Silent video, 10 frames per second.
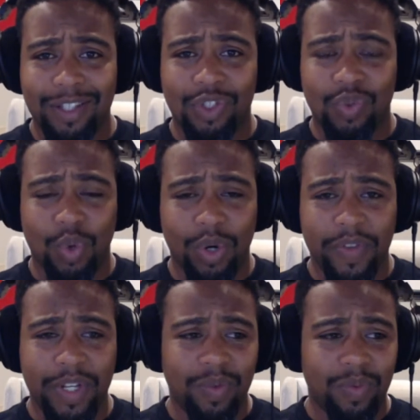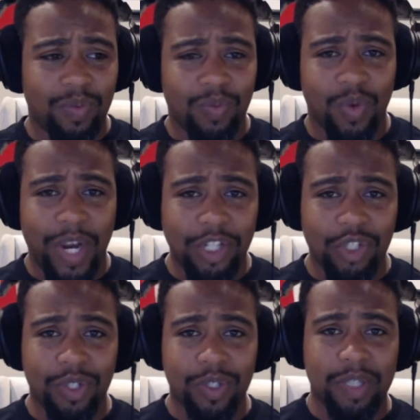the dwarven
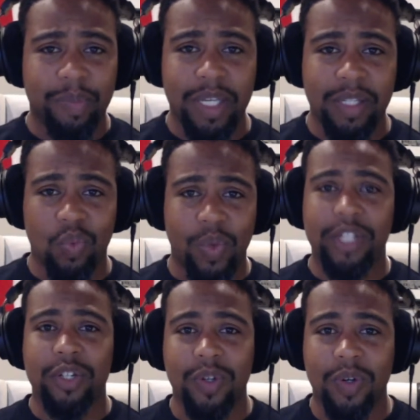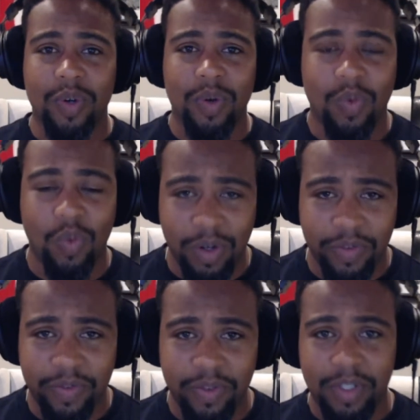ranger, speaks winter
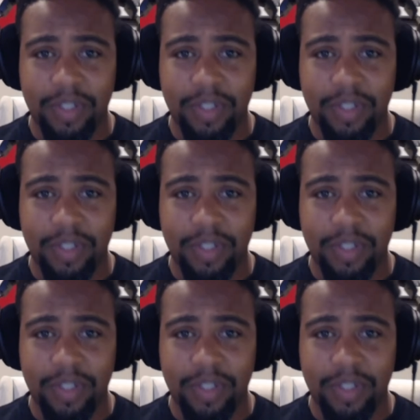wolf.